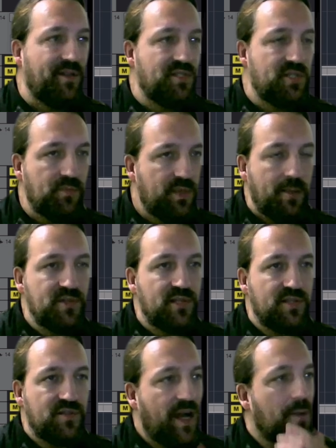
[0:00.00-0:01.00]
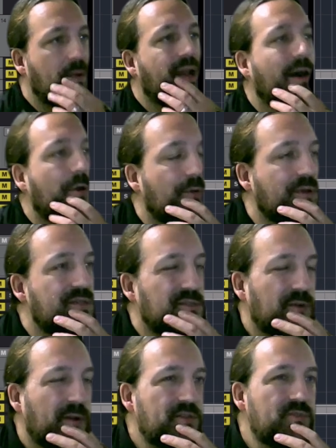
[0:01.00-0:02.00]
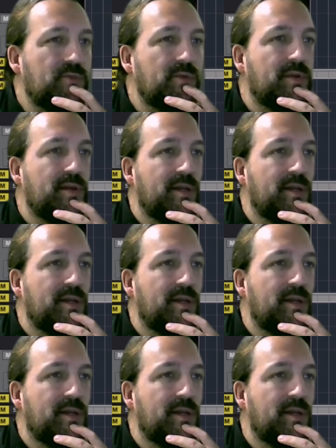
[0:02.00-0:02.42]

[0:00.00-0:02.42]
And sometimes it's fine, but I always try to.